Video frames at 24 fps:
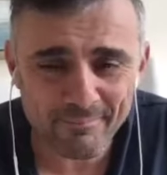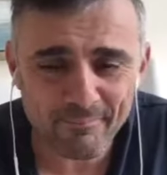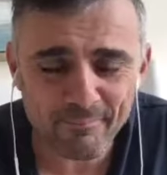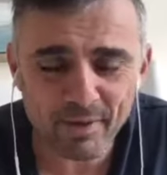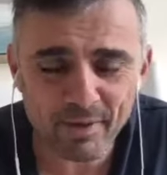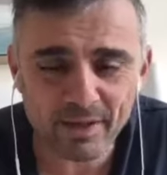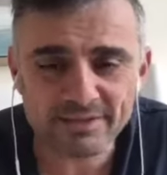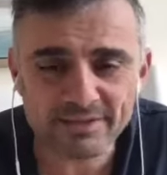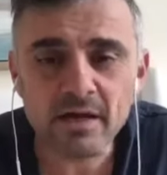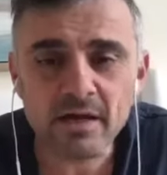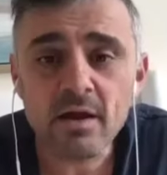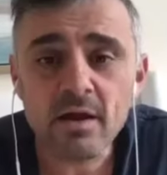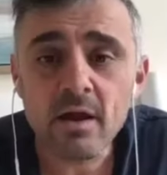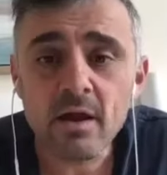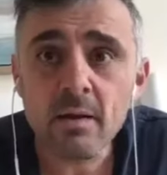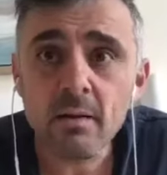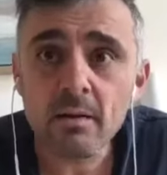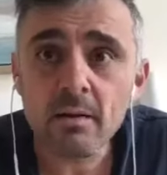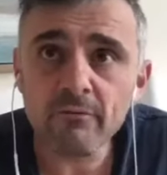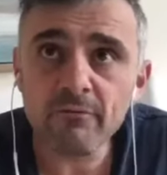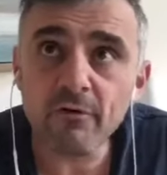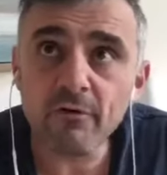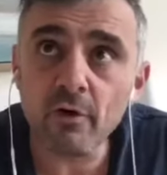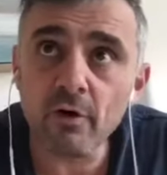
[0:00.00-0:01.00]
But
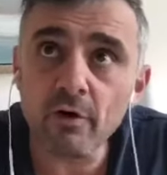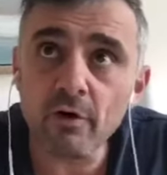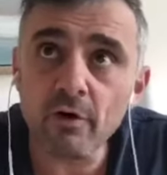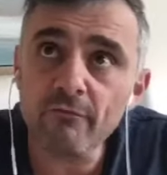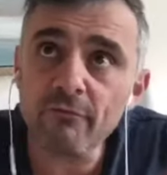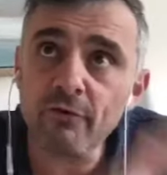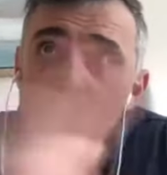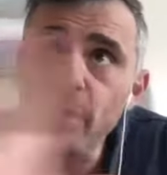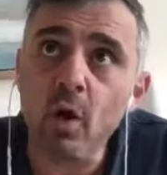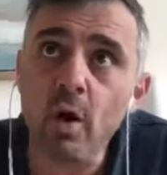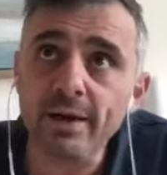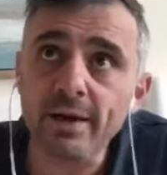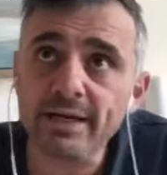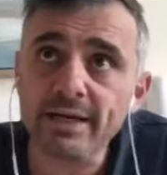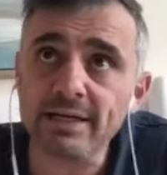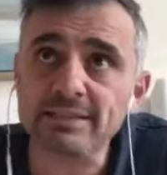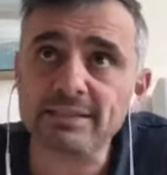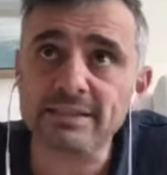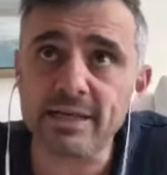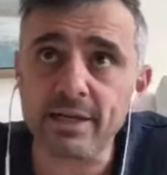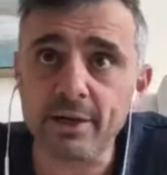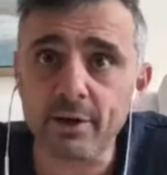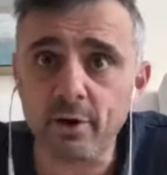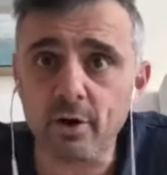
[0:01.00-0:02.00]
for the
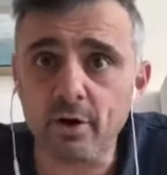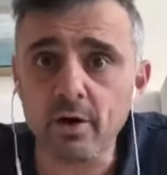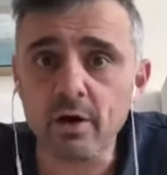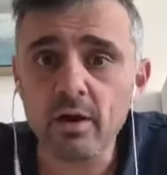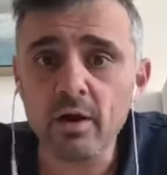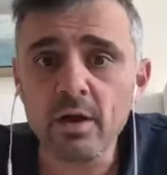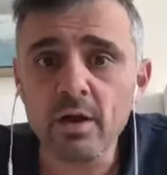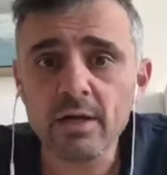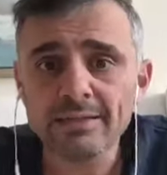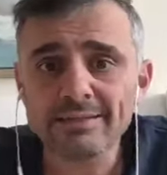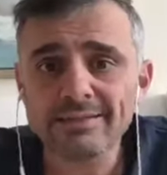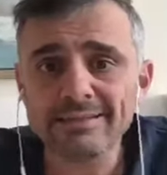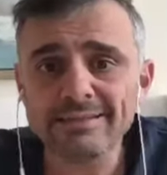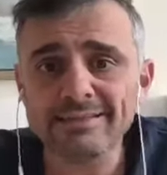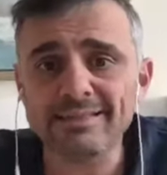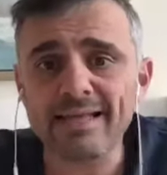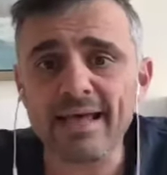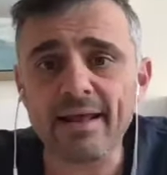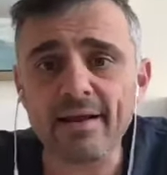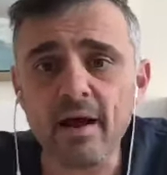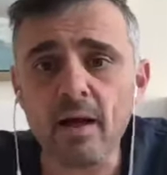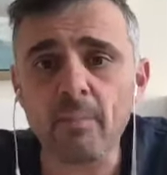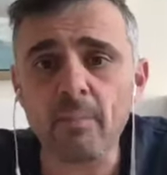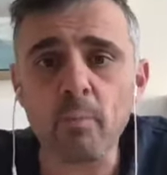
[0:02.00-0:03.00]
audience here,
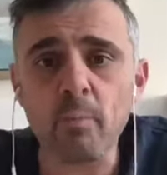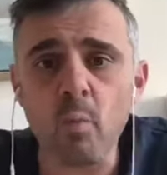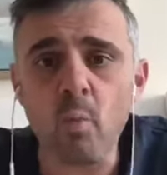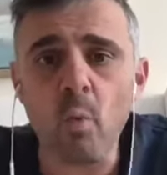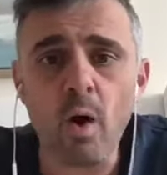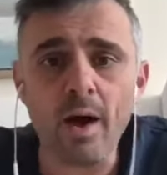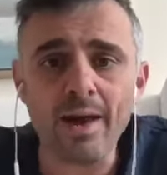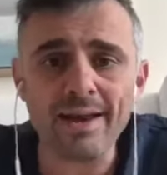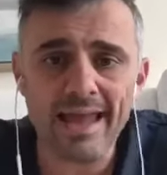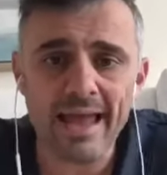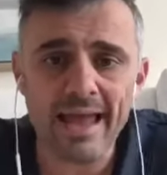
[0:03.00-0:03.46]
set up what